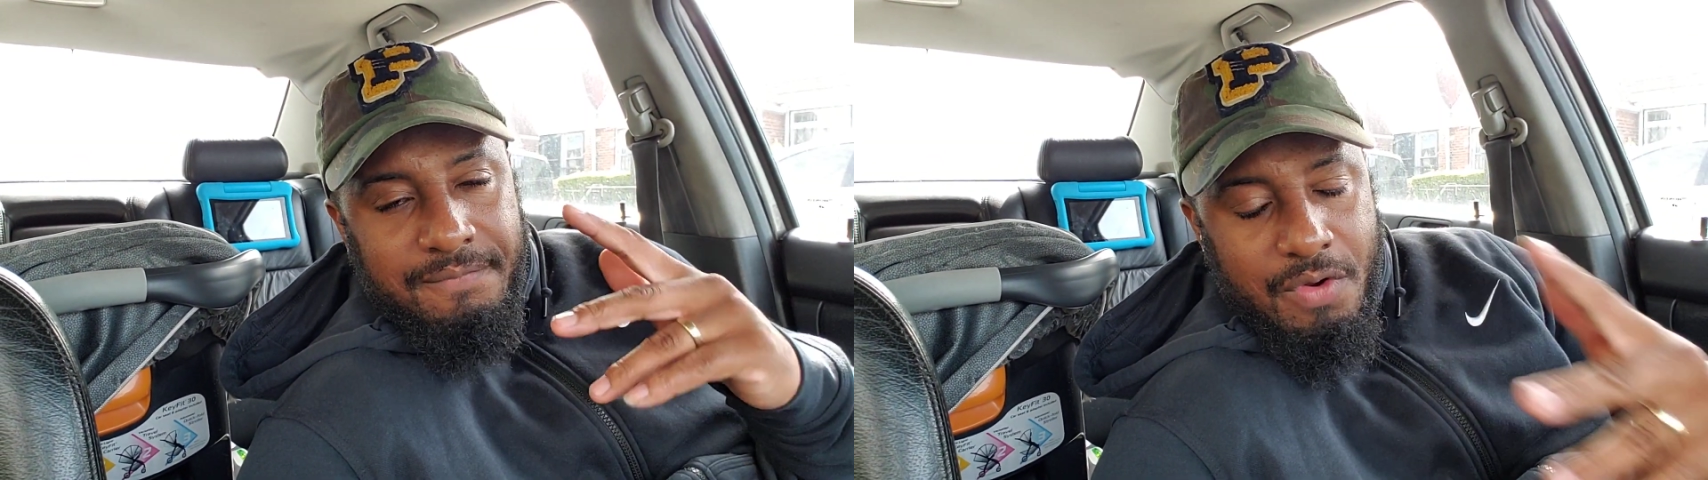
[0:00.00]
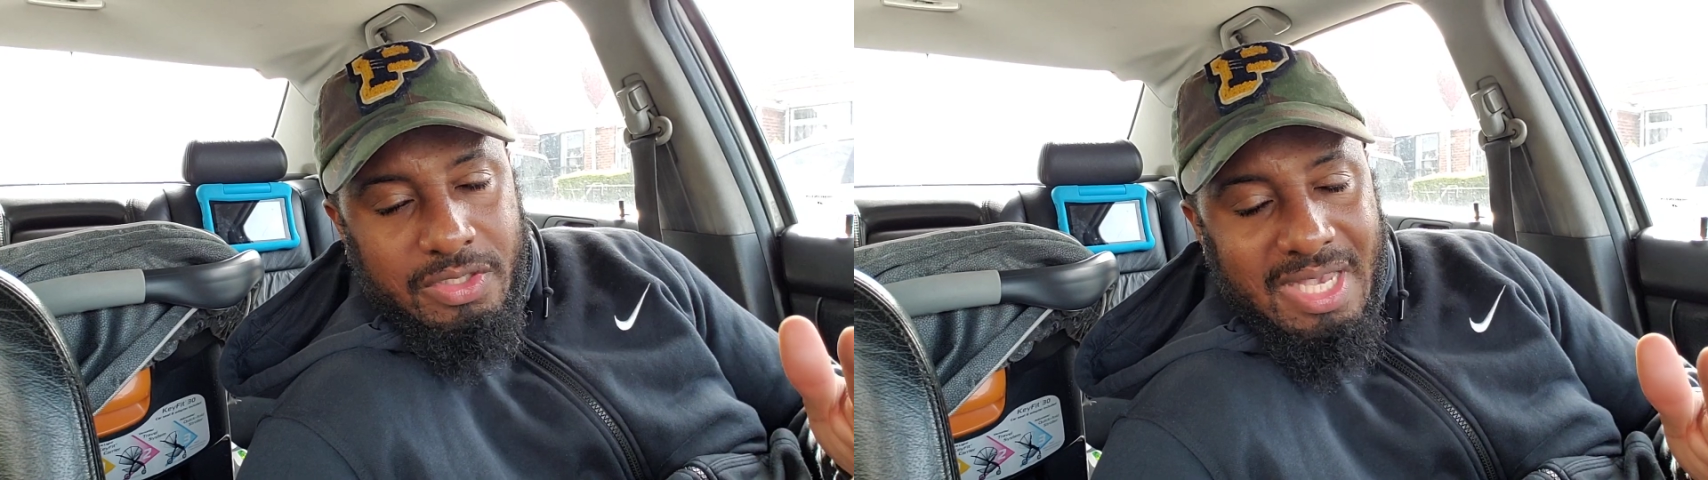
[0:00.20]

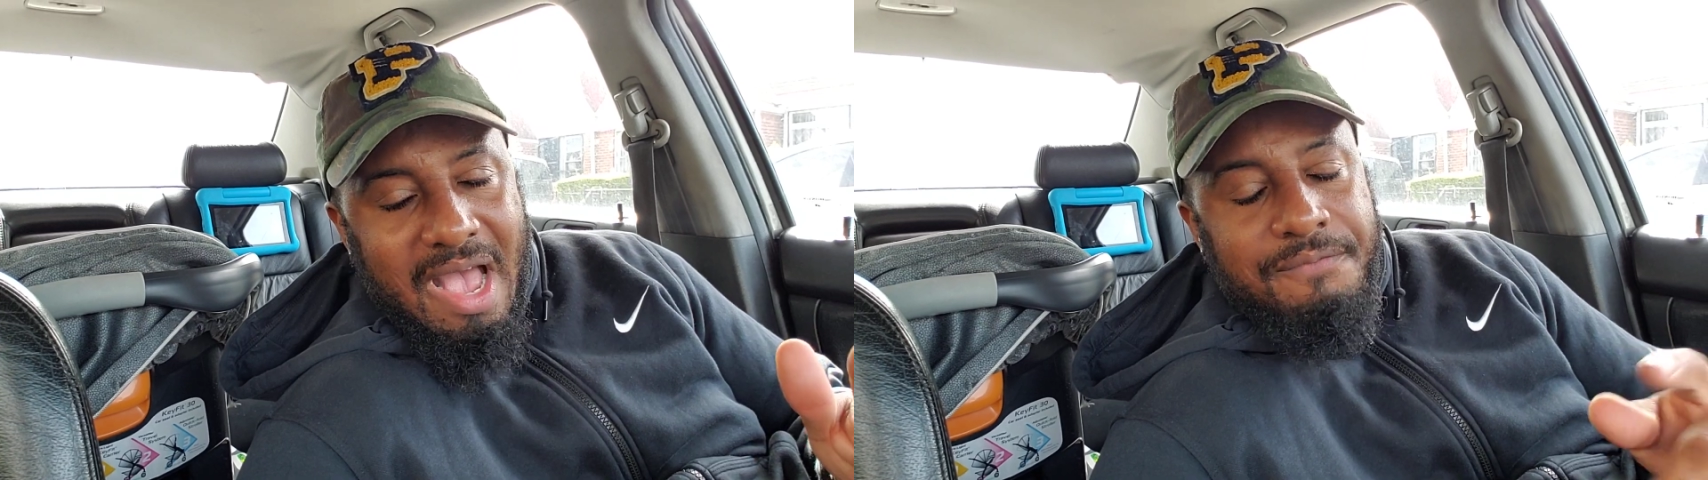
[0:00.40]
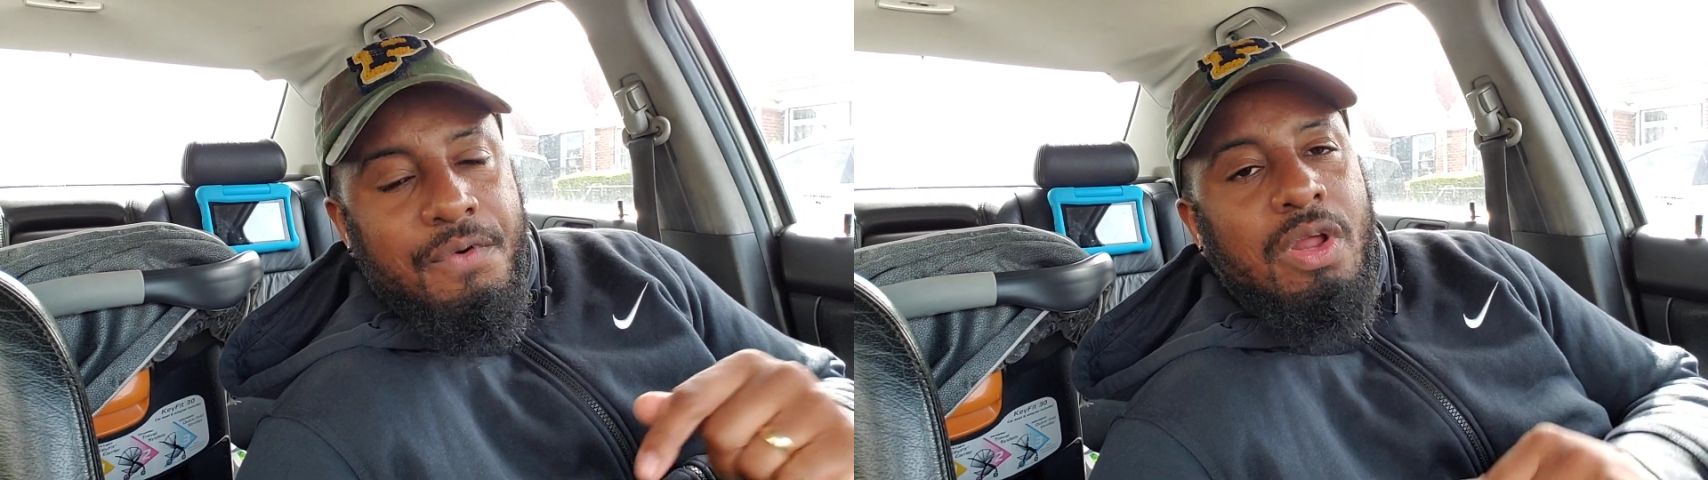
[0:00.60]
first
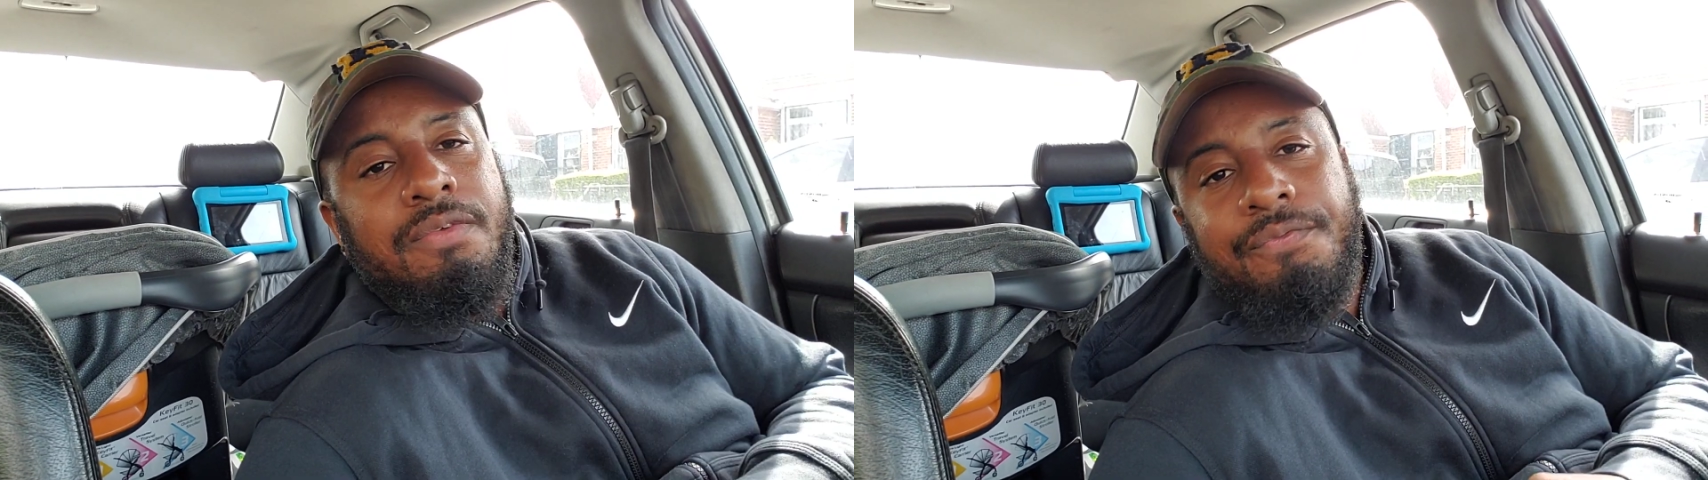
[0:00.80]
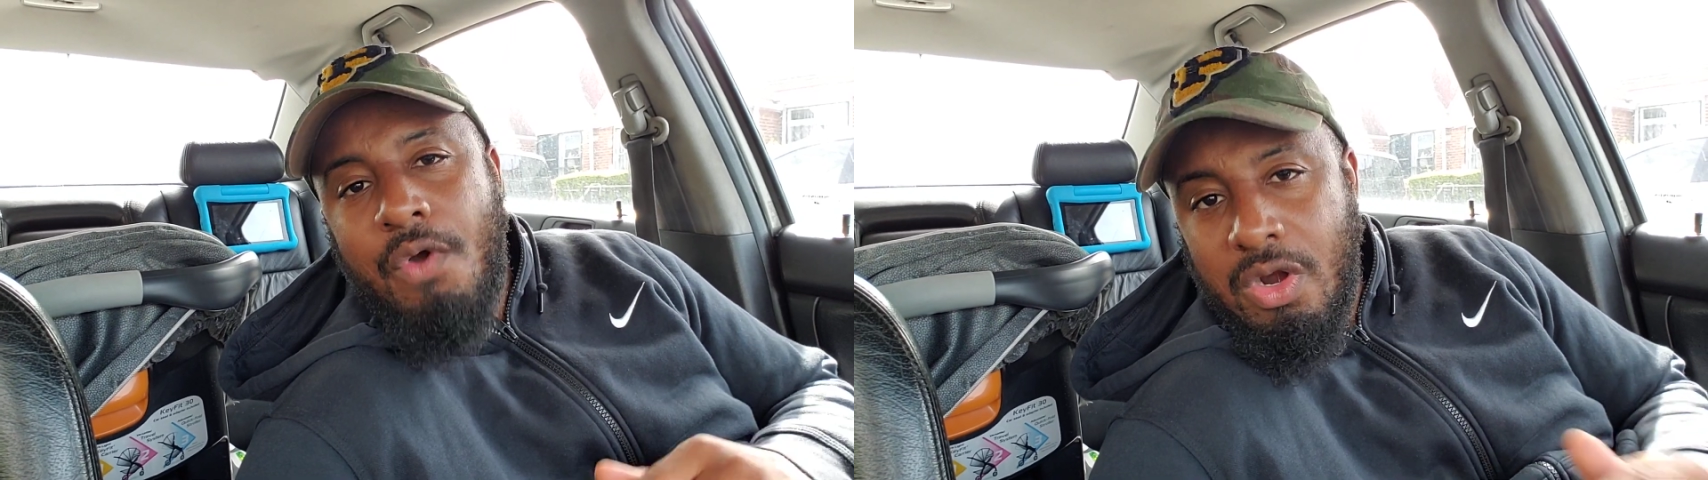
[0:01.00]
half, 40,
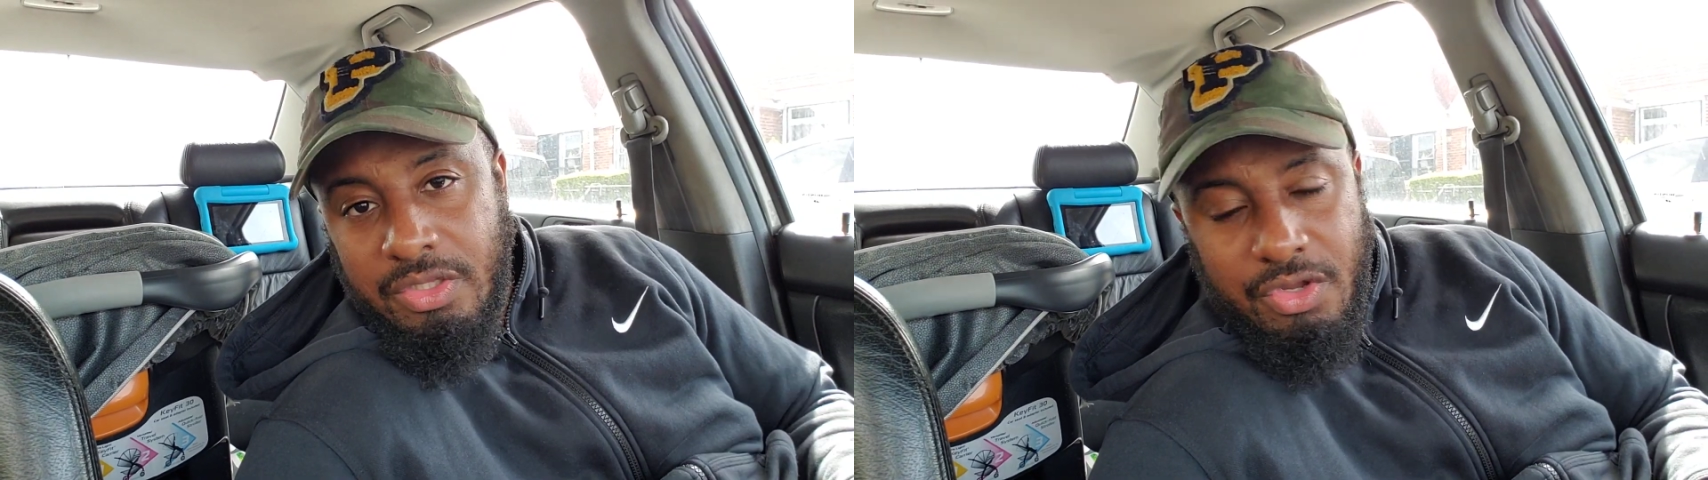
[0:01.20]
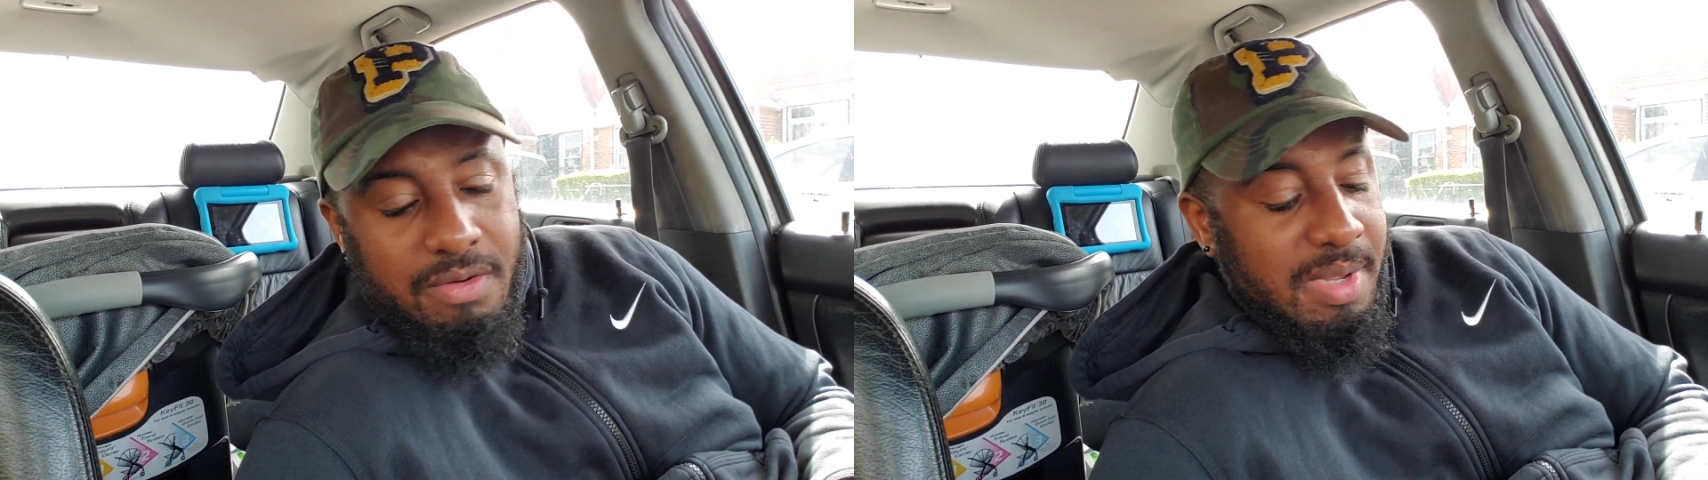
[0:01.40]
43rd